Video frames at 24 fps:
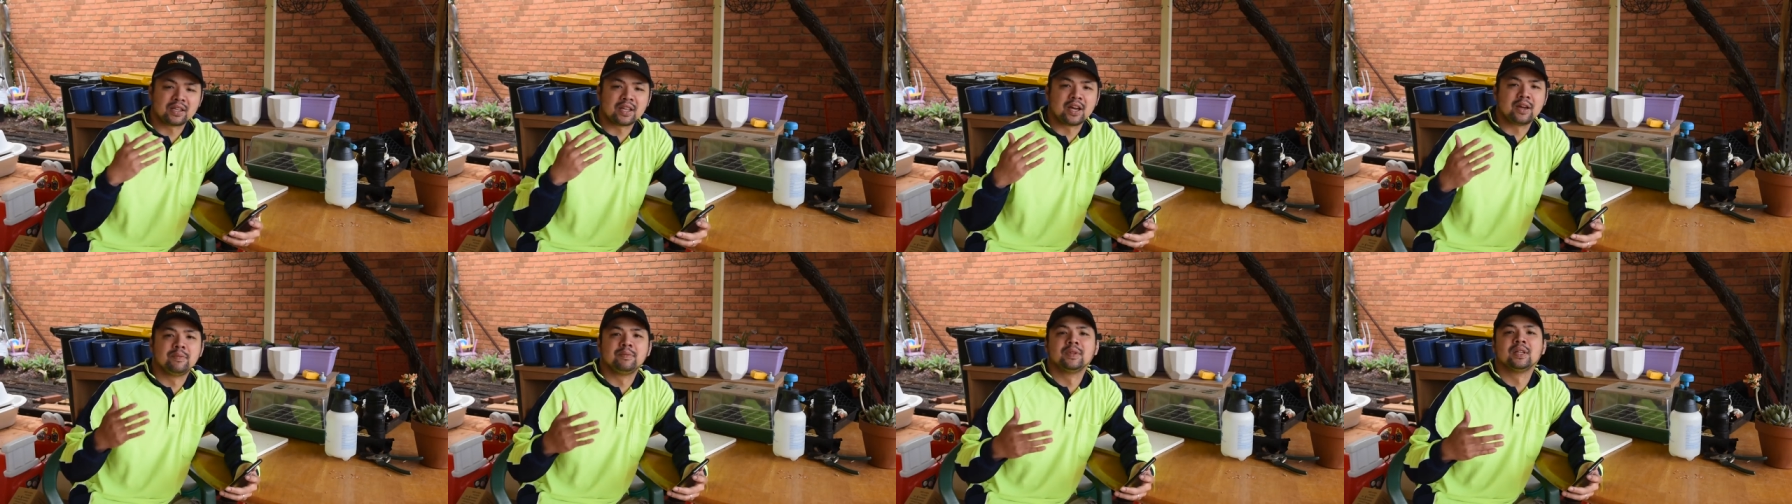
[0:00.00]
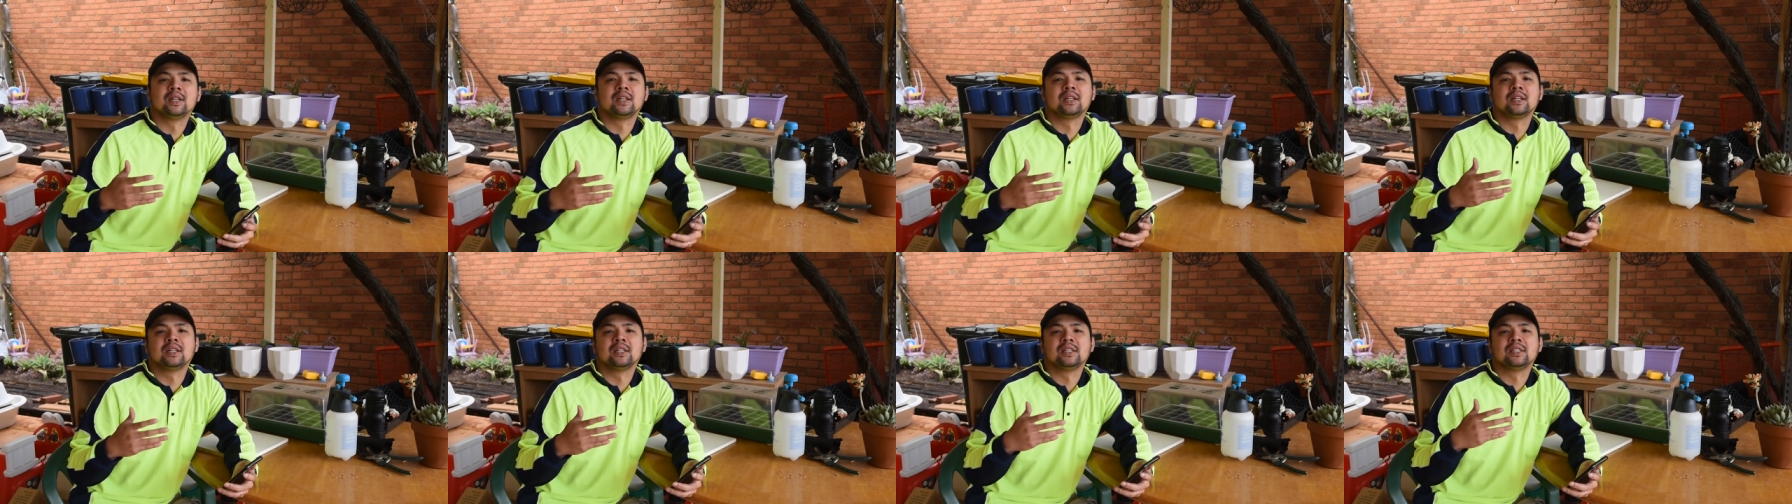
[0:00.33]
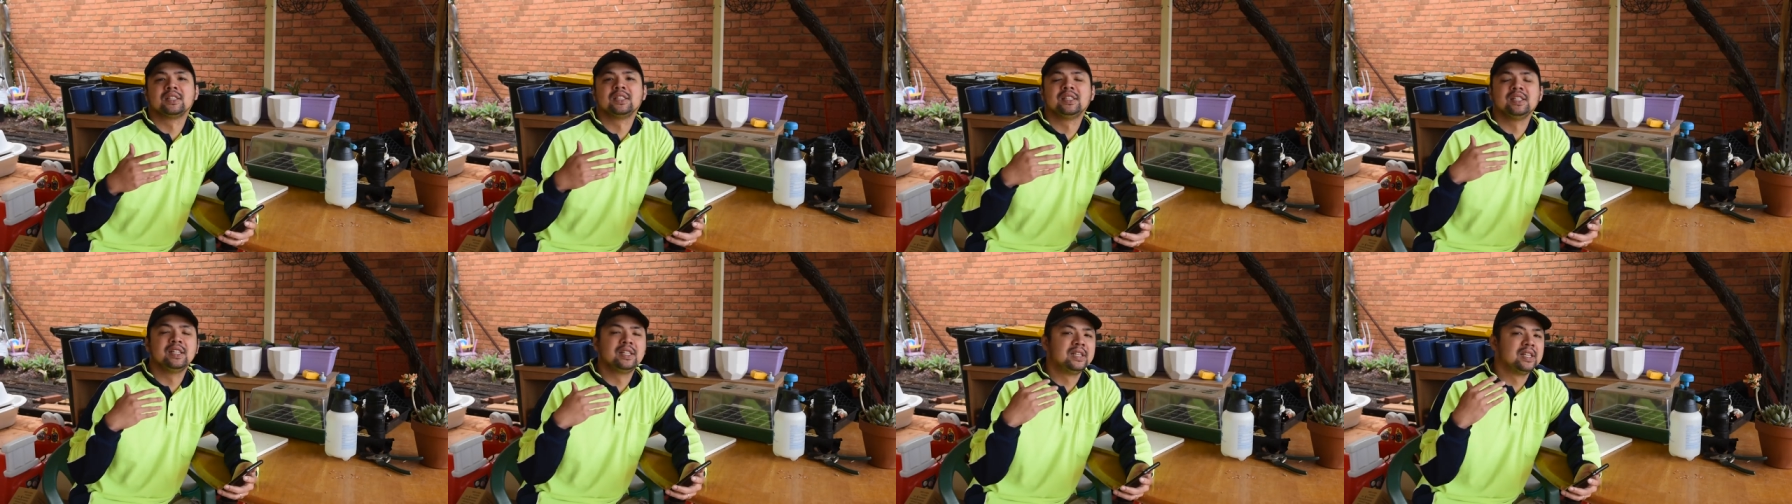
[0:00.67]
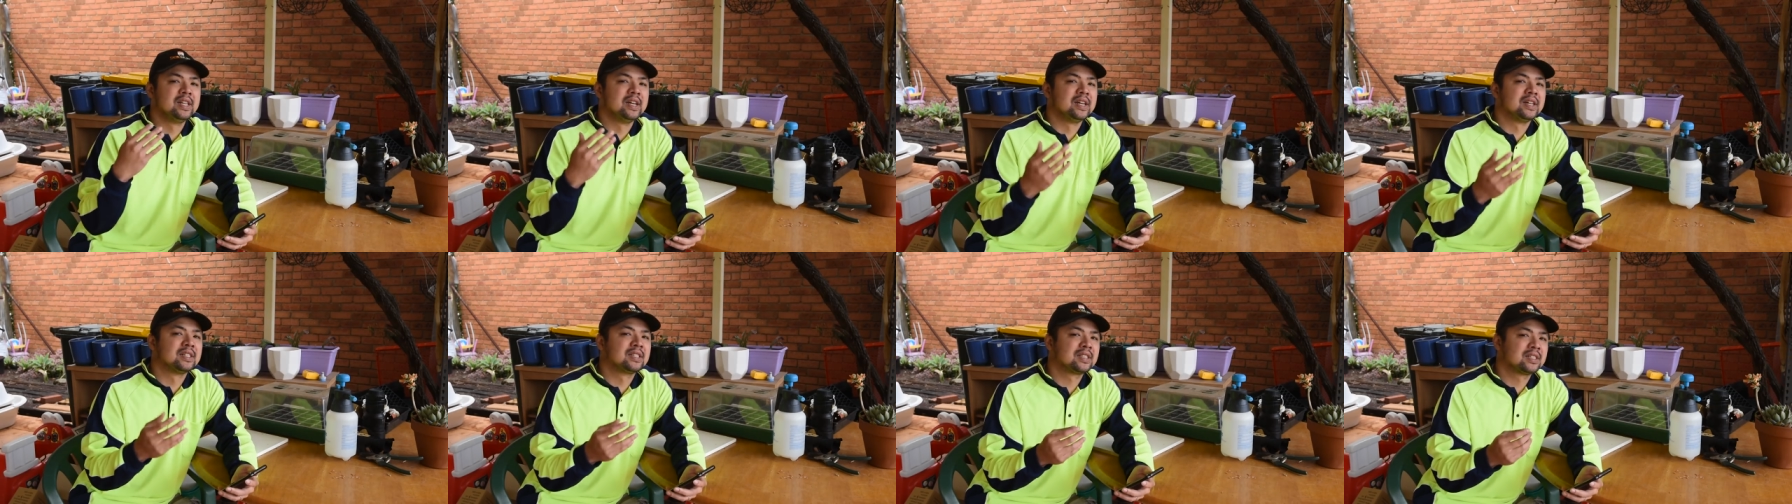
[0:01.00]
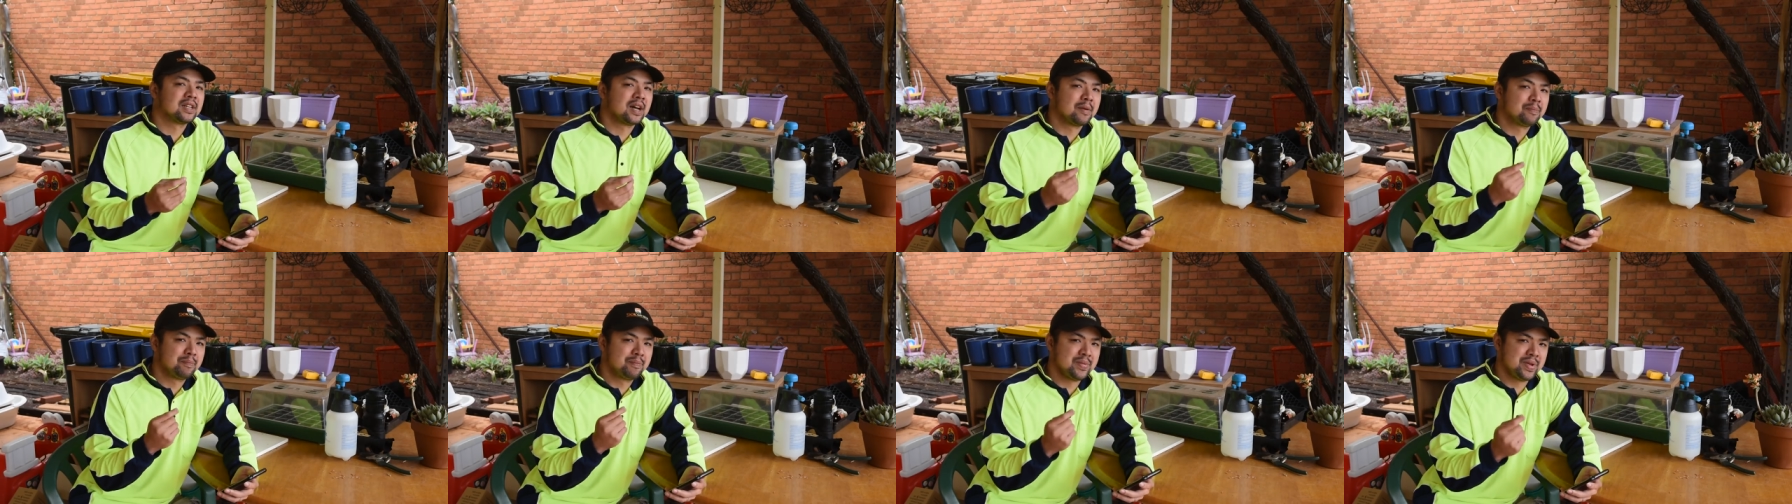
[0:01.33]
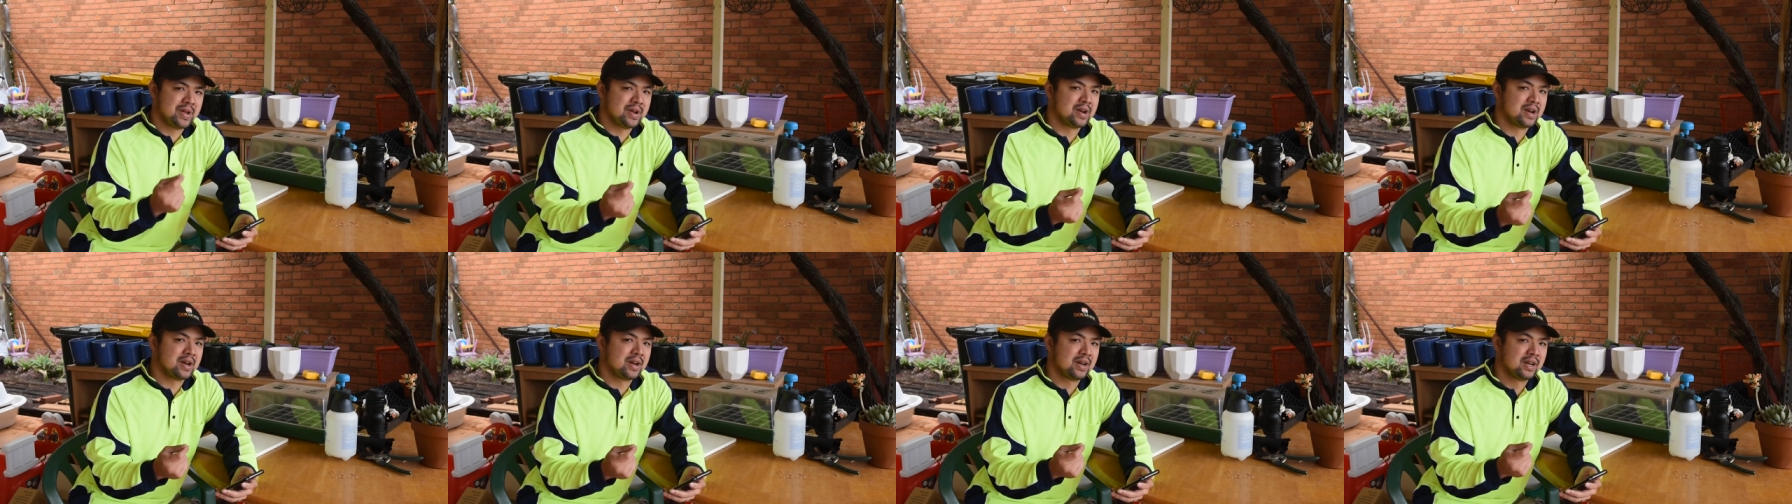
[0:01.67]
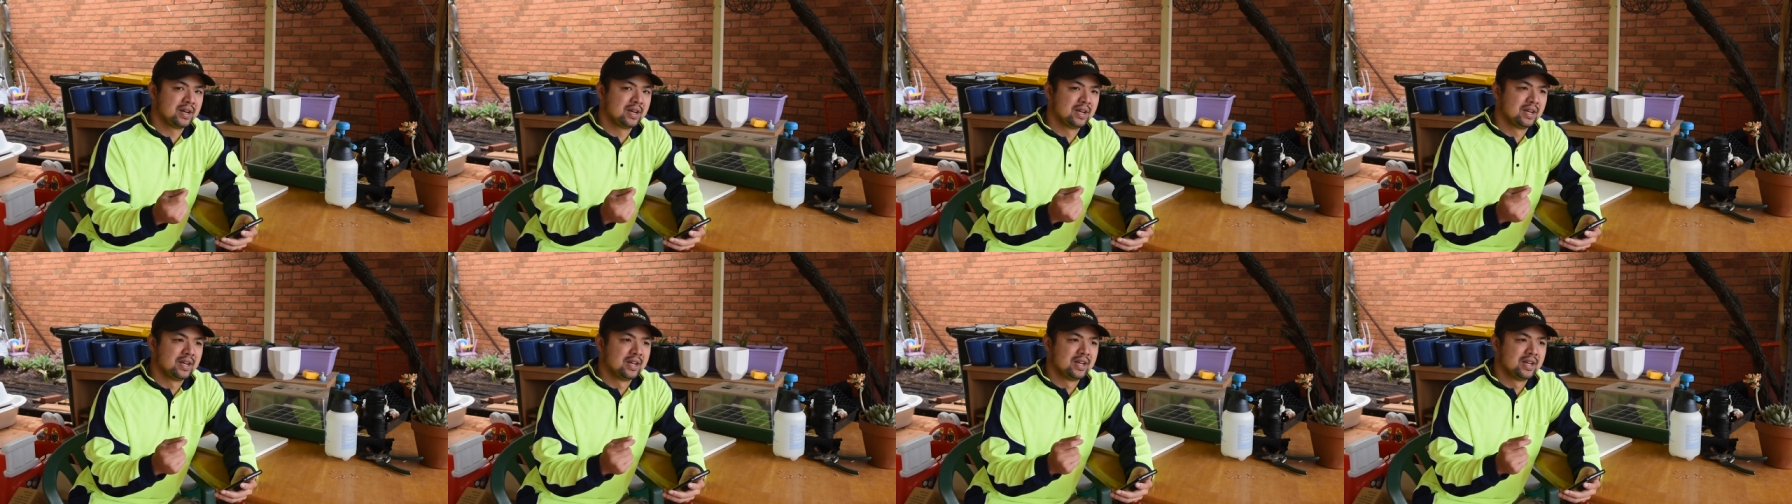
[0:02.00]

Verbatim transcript: time the seedlings appear,